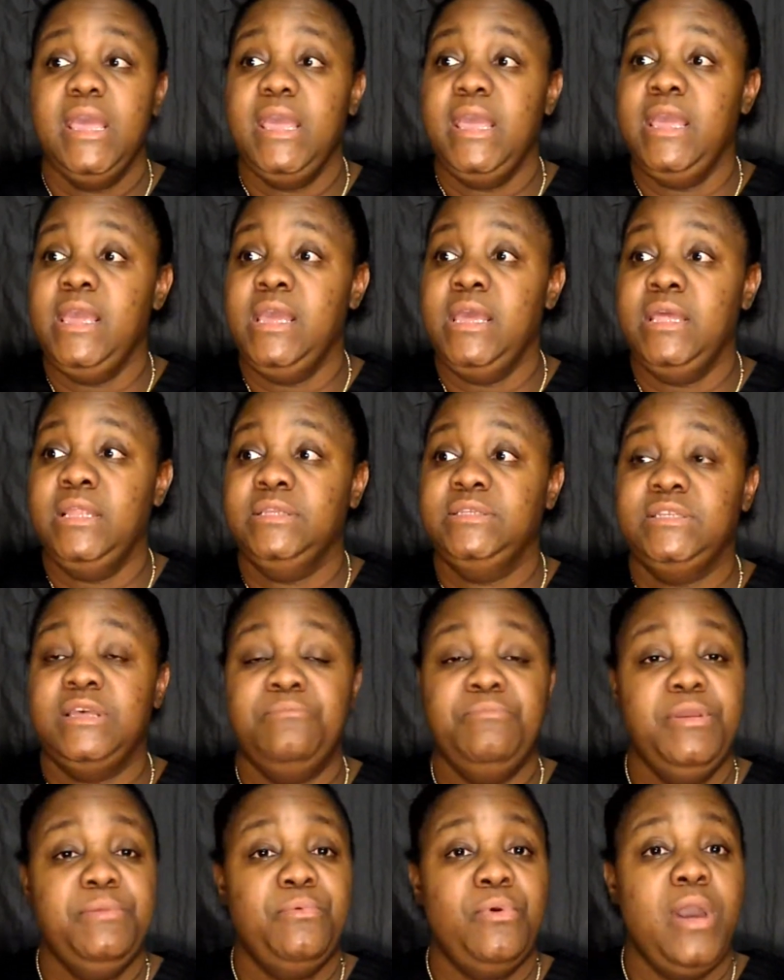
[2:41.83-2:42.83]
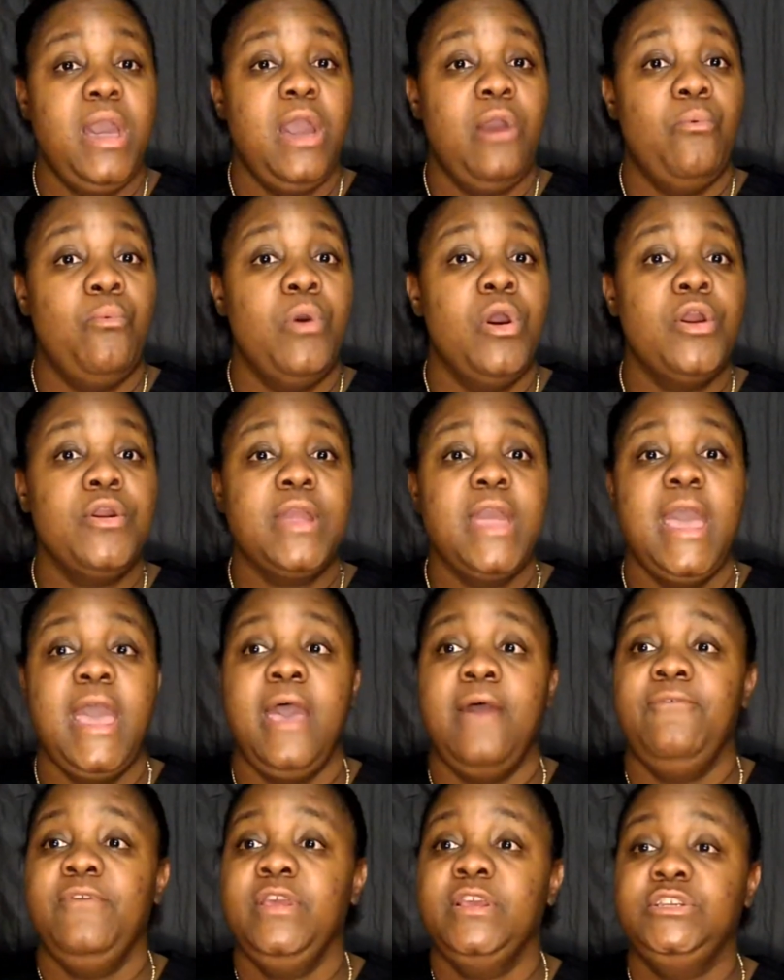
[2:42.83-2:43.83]
And some people at work
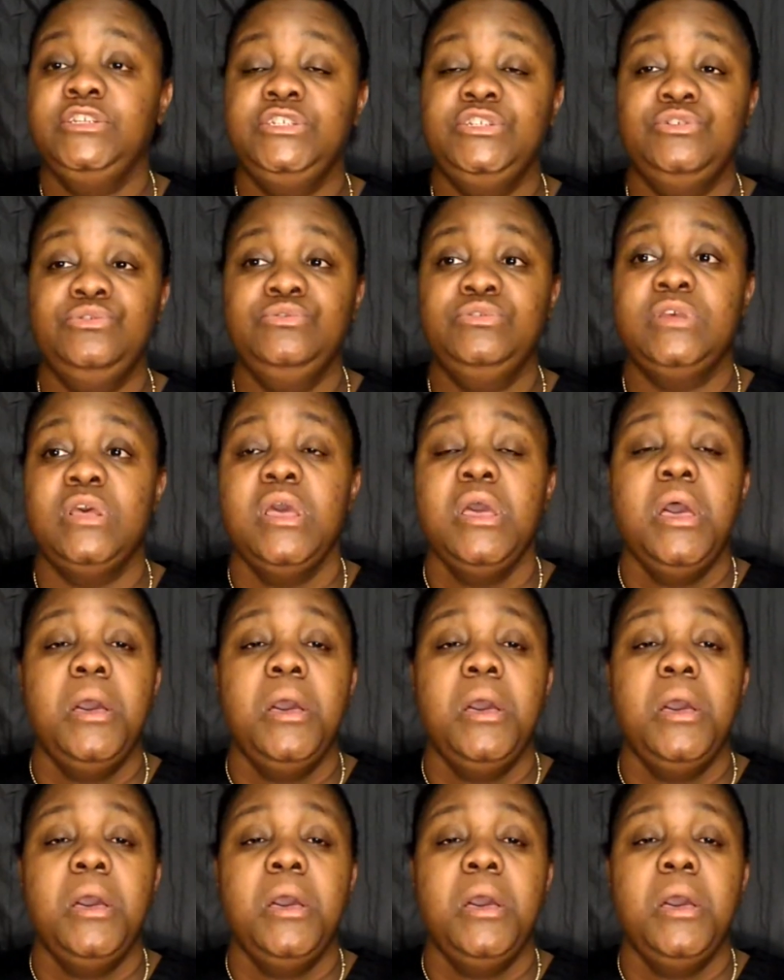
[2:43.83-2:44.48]
have issues.